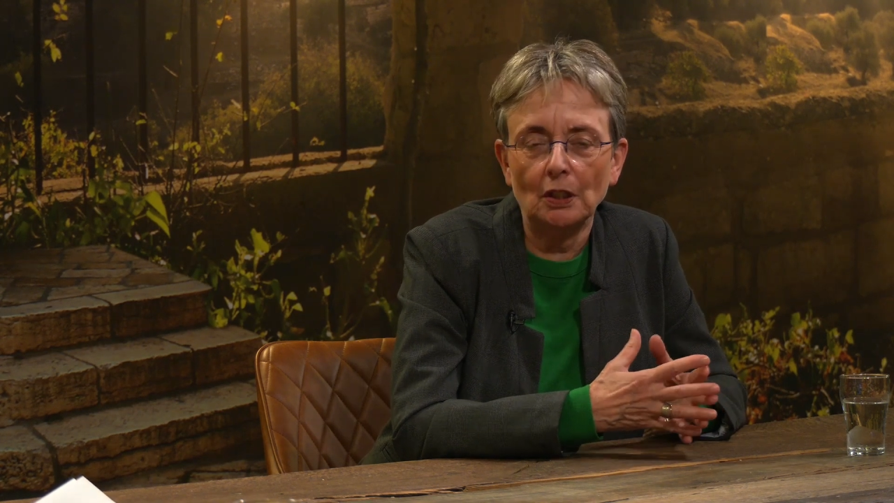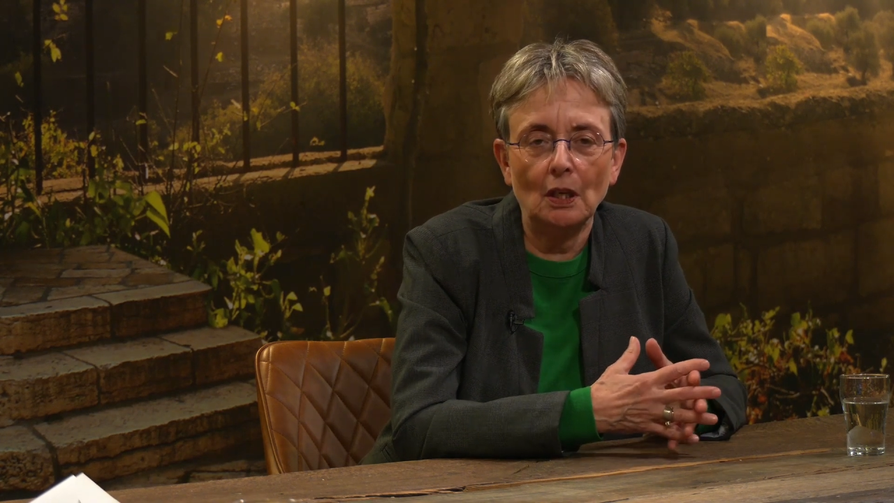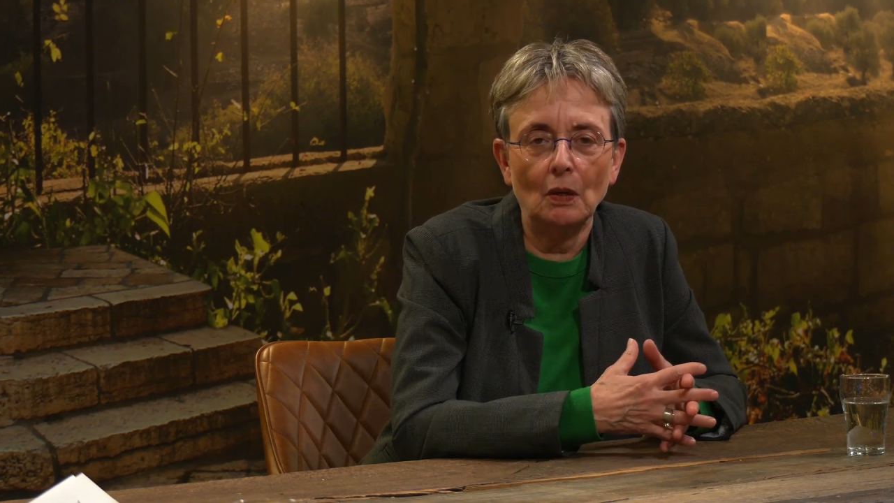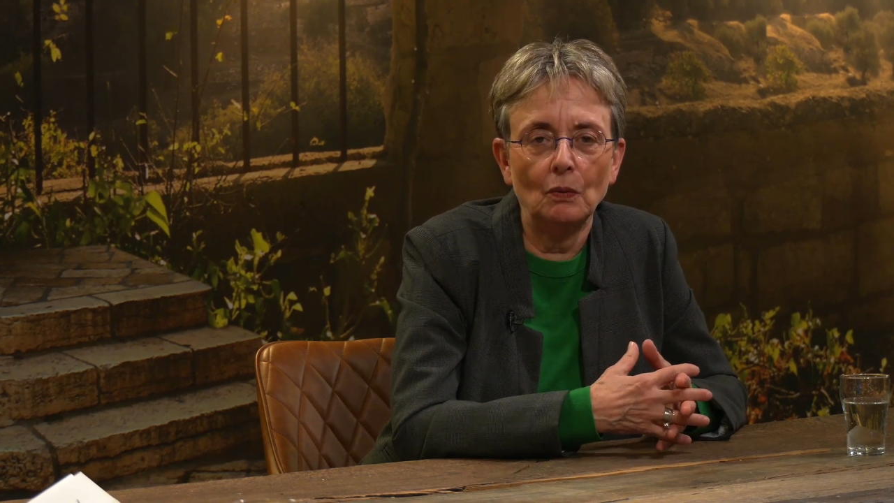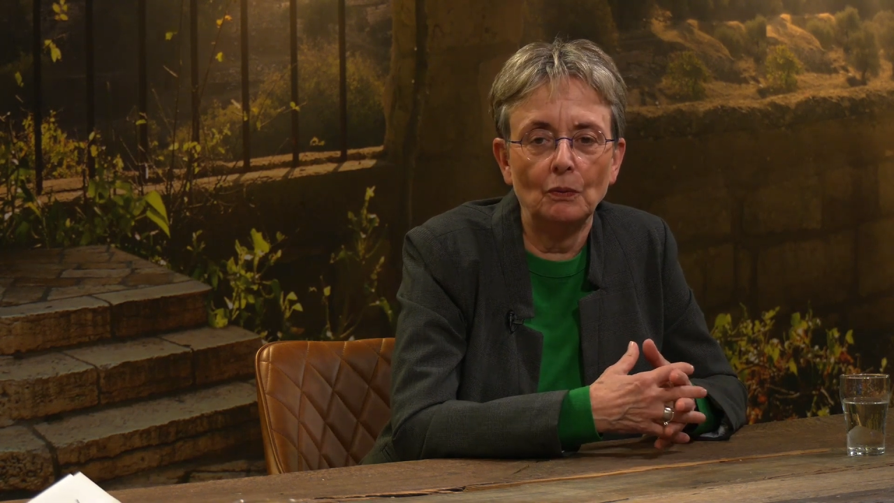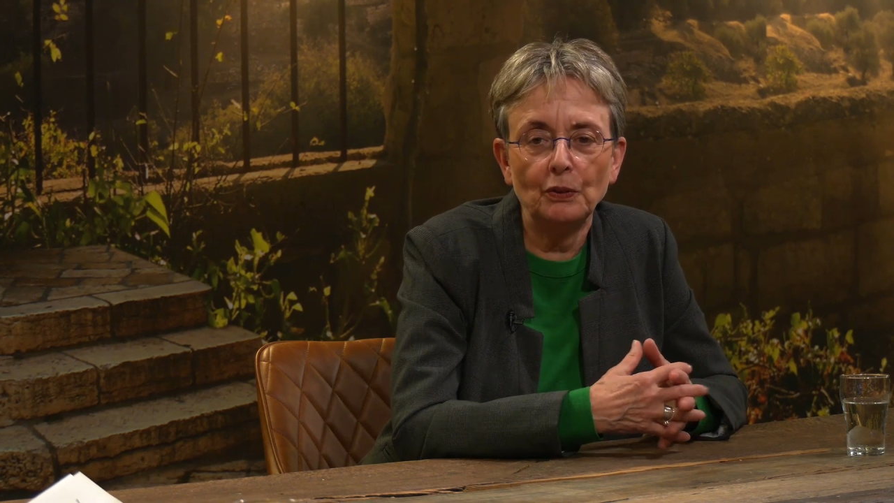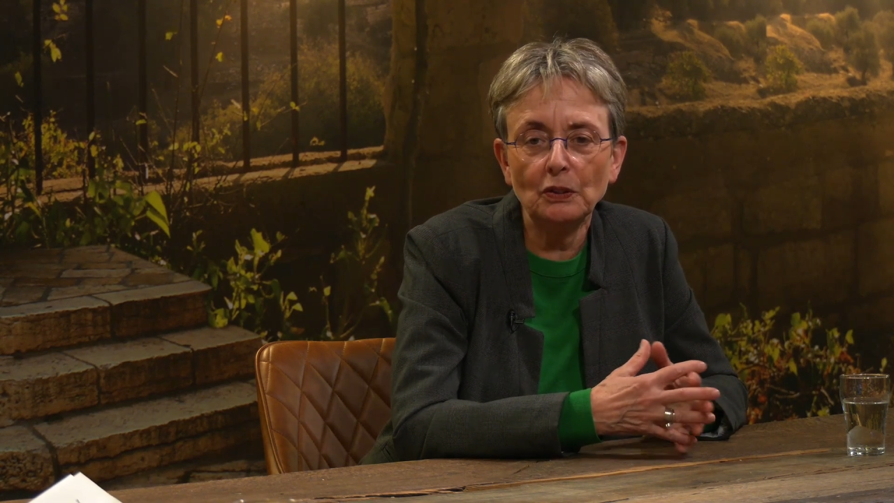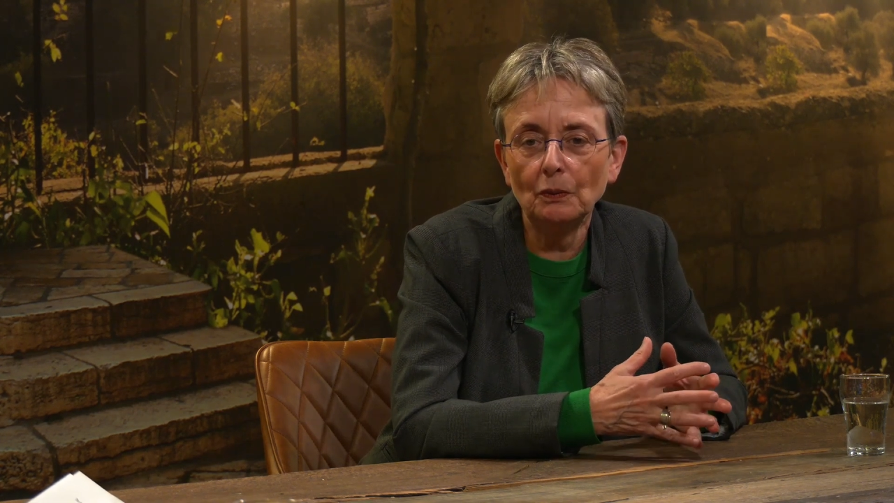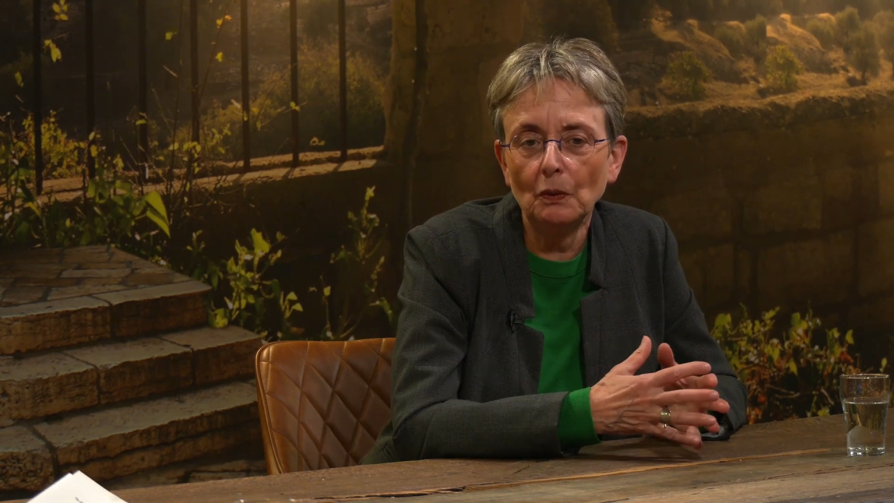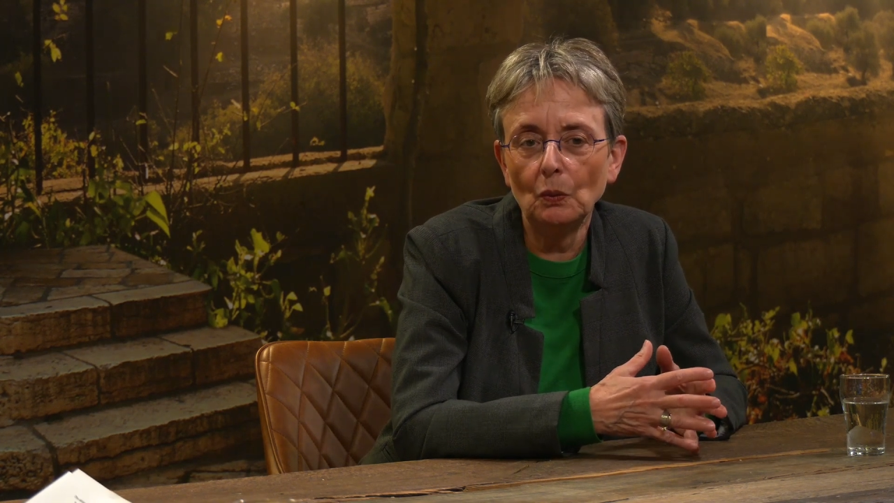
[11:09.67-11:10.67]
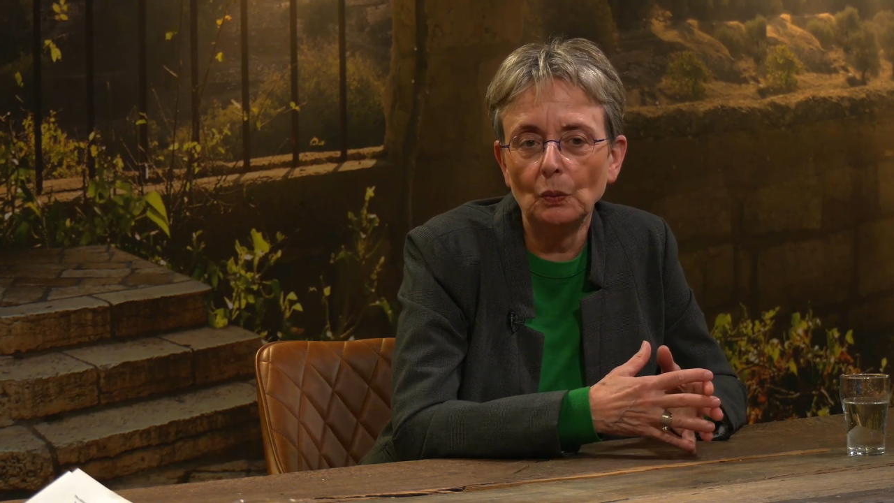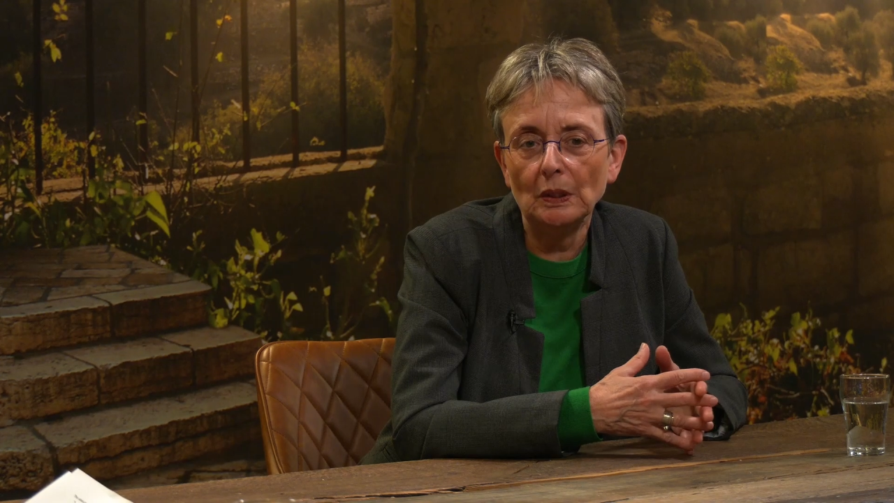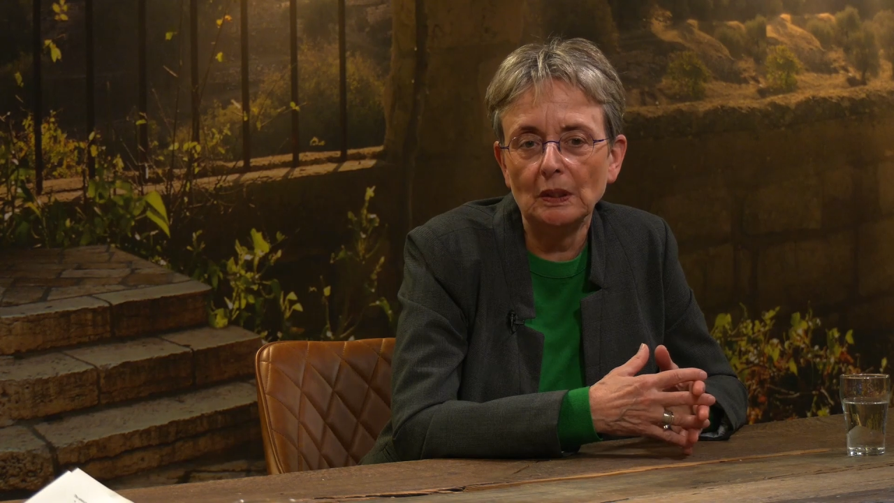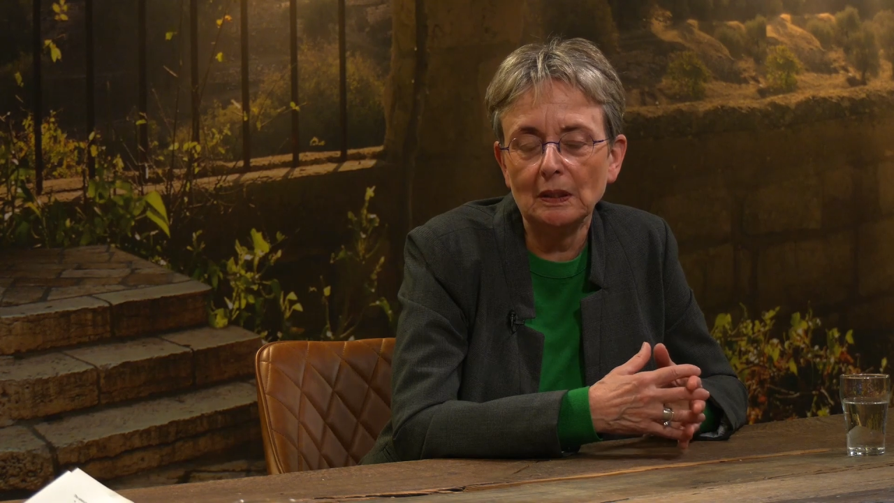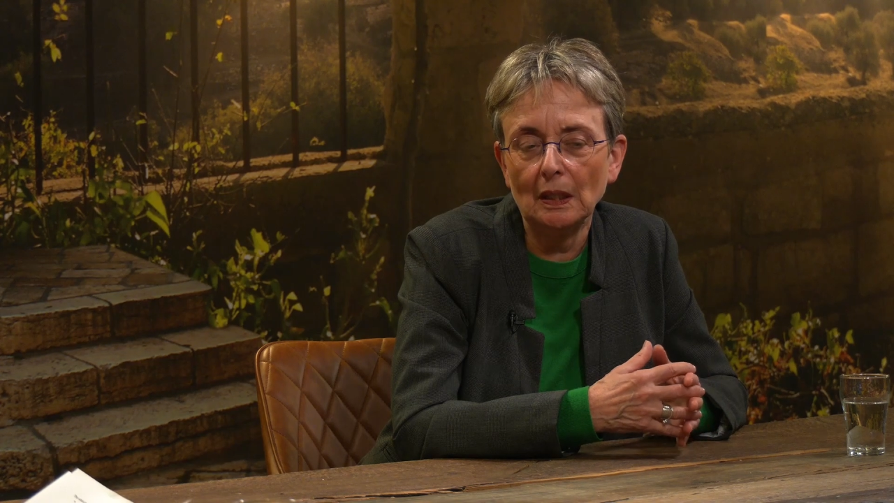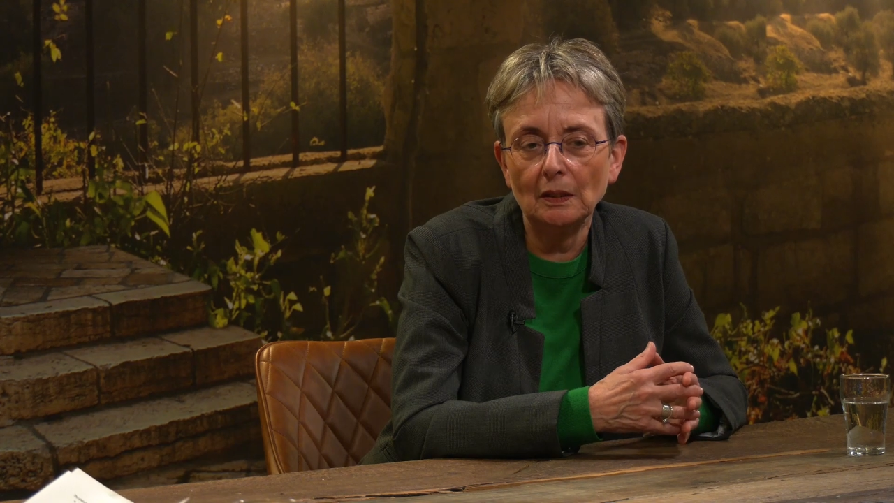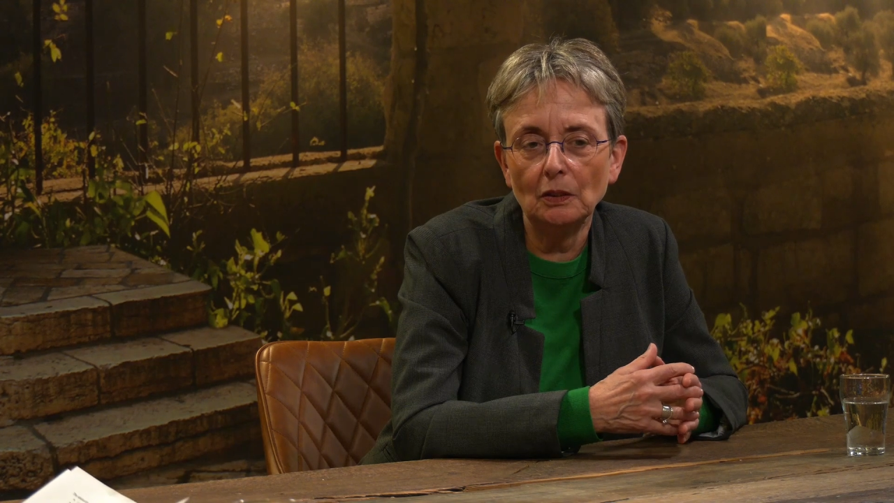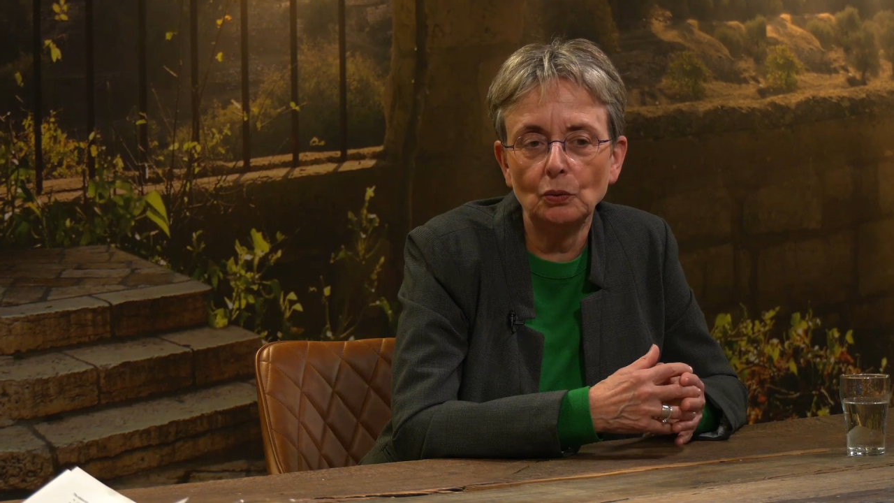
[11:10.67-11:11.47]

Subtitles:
Now, first of all, we decided